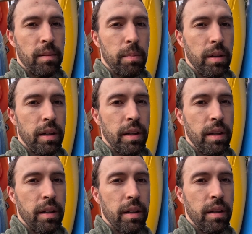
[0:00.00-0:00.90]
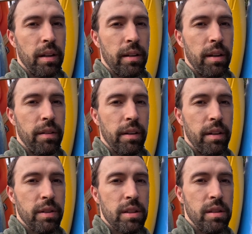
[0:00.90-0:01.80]
but I'll
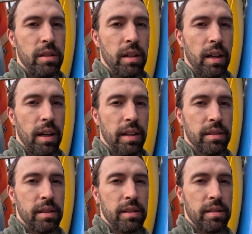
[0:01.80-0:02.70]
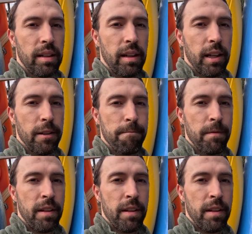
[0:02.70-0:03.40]
leave it to you guys to decide.